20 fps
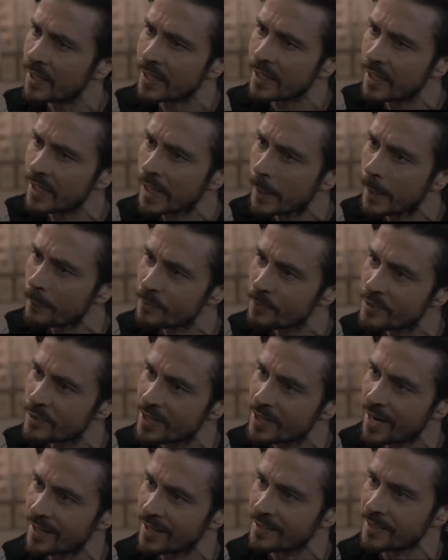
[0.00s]
especially in
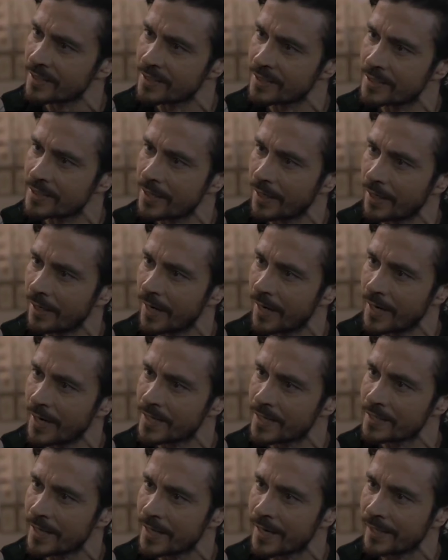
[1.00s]
scenes that
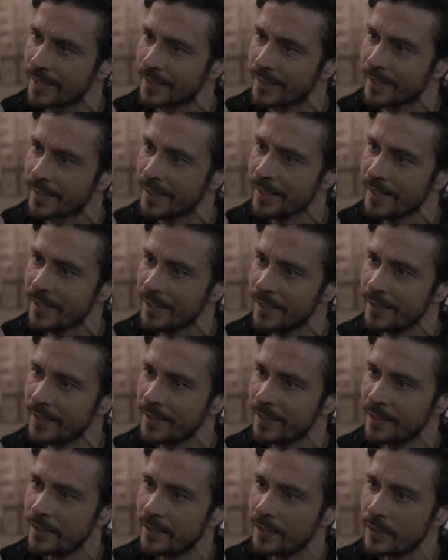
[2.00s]
have long heavy
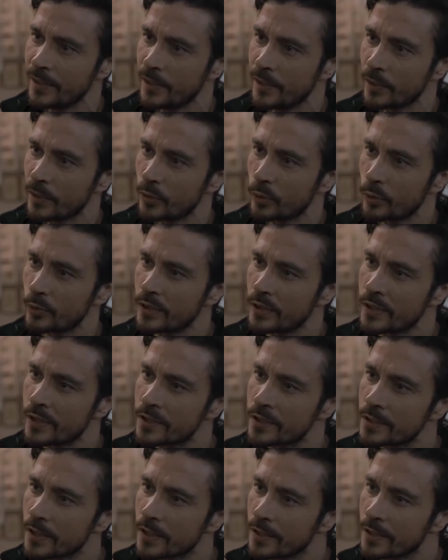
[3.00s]
dialogues. The